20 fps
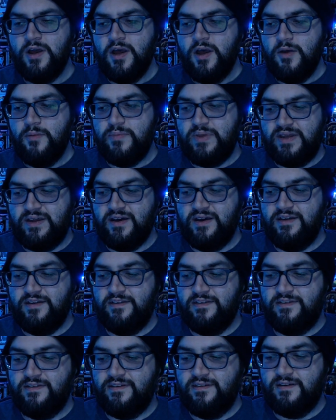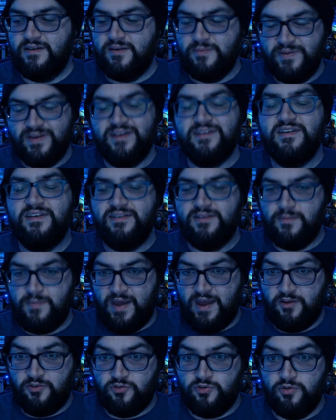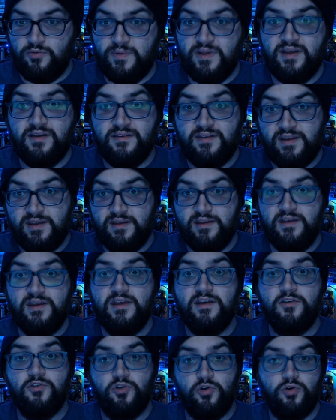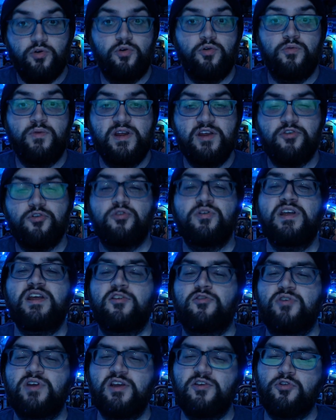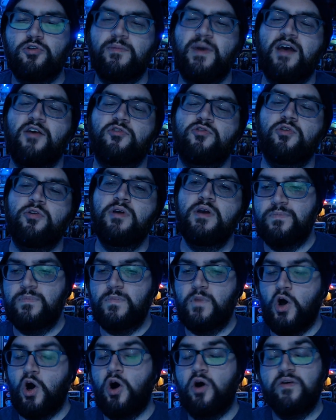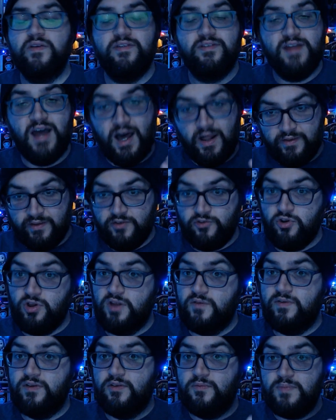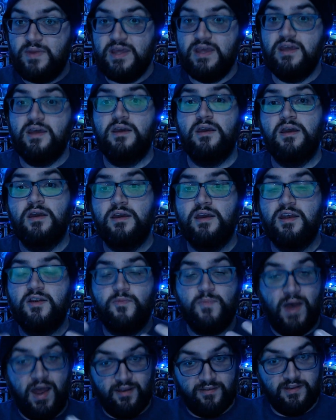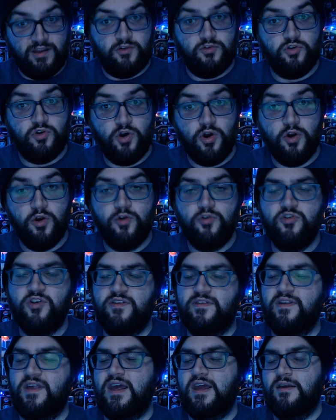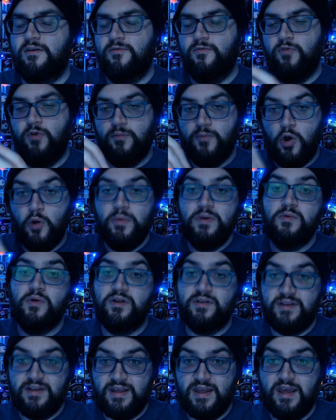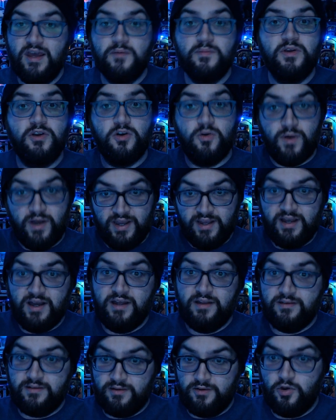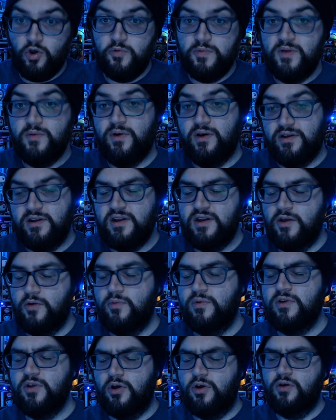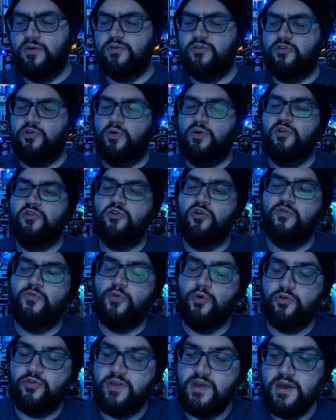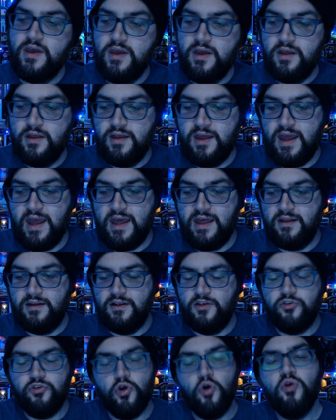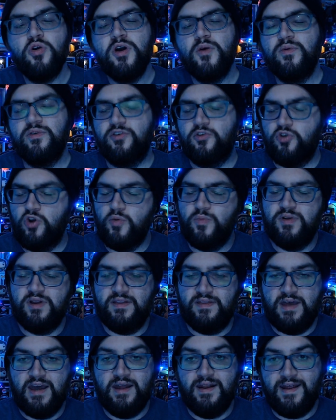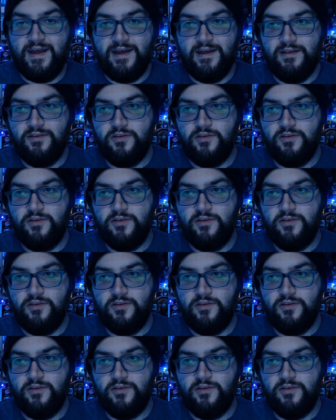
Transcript: because because he's the master, because he, he is her he's her teacher, he's her master, all his knowledge, all of his being gets passed down to her, just like from Obi Wan to him and Qui Gon to Obi Wan, you know, so on and so forth. And Ahsoka was interpreting that as,